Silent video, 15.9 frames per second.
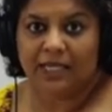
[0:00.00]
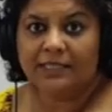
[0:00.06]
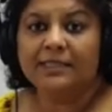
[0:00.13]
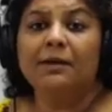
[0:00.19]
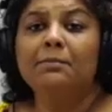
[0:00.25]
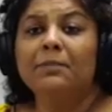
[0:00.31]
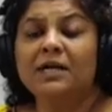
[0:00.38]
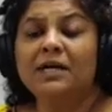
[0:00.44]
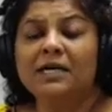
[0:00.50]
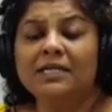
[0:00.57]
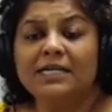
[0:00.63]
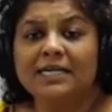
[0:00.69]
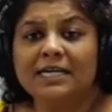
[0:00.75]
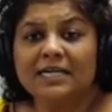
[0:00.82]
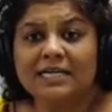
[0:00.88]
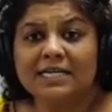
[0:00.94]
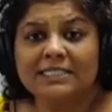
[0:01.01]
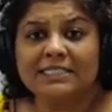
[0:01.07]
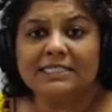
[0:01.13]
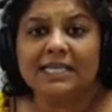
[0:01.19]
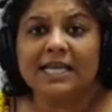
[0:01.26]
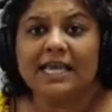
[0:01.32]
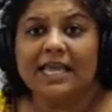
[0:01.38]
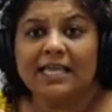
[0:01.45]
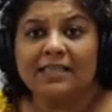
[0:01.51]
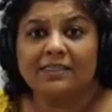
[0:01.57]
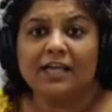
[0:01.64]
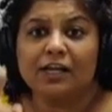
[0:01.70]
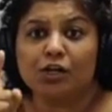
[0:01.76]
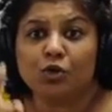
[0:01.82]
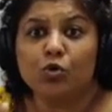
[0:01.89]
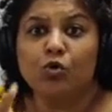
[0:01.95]
The Murders in
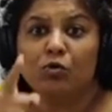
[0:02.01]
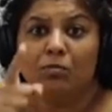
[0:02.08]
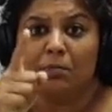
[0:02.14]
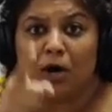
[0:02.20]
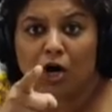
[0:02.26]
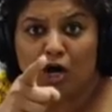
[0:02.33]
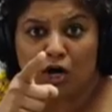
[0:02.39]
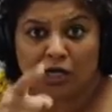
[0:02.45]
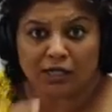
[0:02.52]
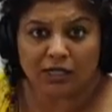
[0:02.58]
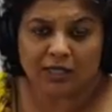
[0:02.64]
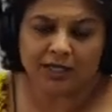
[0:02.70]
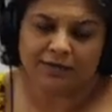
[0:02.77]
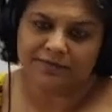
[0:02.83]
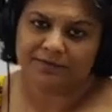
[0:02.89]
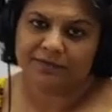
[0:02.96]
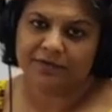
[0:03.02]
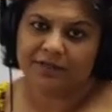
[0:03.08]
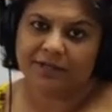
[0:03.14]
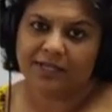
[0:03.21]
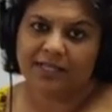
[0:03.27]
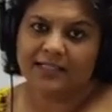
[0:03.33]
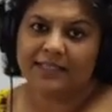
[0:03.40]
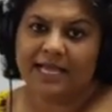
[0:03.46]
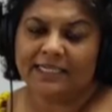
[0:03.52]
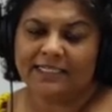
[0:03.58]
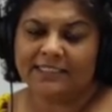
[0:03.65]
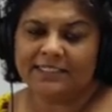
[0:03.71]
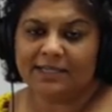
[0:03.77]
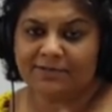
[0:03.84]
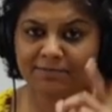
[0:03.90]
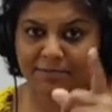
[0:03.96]
the Rue Morgue, that
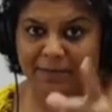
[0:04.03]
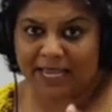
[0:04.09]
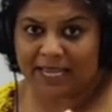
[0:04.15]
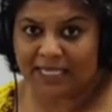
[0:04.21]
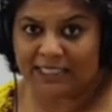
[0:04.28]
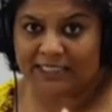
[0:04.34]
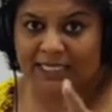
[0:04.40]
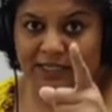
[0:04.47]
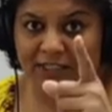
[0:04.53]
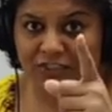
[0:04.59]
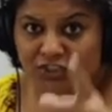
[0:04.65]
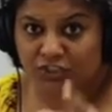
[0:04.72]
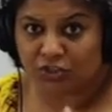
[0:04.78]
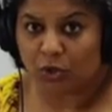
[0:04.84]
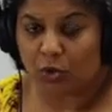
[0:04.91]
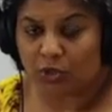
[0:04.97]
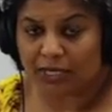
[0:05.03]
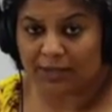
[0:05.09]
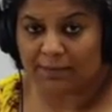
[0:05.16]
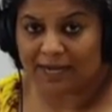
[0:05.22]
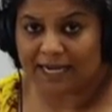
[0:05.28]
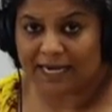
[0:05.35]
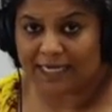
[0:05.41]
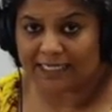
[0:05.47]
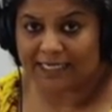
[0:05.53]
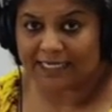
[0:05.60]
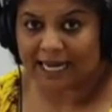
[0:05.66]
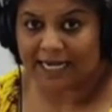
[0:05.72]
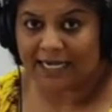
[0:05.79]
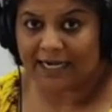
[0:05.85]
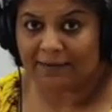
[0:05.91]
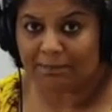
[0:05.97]
is a major story by Edgar
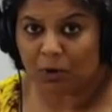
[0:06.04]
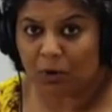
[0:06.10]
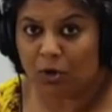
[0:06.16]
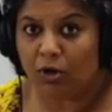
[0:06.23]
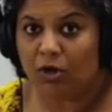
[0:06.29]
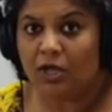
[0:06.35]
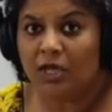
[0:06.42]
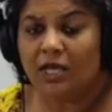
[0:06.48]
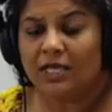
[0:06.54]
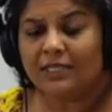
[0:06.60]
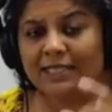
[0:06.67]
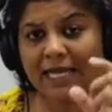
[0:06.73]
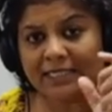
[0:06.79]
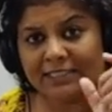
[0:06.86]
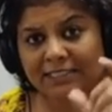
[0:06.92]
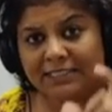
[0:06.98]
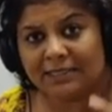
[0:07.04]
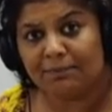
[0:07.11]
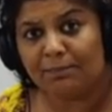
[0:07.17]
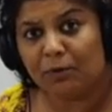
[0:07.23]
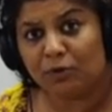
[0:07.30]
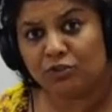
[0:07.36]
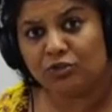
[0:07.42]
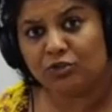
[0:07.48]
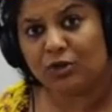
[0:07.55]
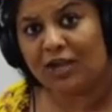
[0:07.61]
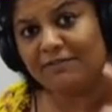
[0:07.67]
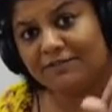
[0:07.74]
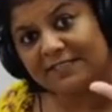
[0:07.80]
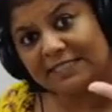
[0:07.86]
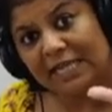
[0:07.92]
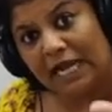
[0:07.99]
Allan Poe that is supposed to
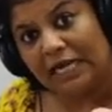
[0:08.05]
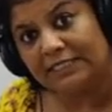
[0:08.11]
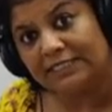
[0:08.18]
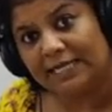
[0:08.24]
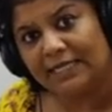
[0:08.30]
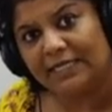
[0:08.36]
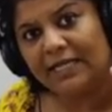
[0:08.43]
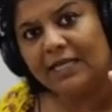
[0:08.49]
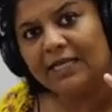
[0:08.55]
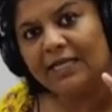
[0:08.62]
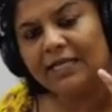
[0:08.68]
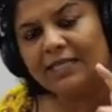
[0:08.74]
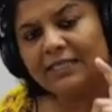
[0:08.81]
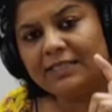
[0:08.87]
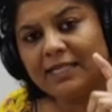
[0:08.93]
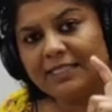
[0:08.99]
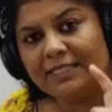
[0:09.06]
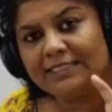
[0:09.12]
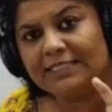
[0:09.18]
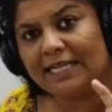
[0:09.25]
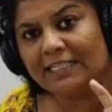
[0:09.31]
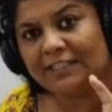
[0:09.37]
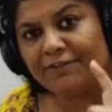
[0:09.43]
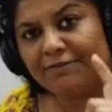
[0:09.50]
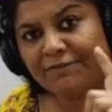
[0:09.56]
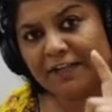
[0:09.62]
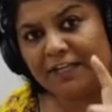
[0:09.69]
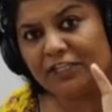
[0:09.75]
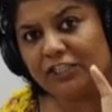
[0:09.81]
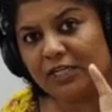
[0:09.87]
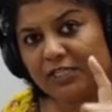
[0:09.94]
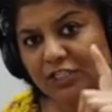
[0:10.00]
have started the detective
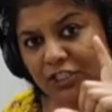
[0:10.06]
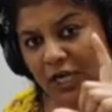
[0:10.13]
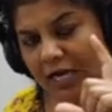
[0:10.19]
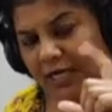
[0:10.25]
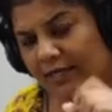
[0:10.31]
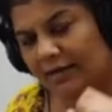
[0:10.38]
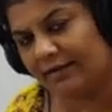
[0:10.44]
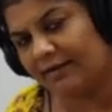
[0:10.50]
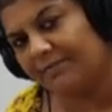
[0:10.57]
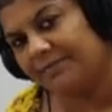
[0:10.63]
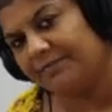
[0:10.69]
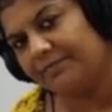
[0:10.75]
fiction genre.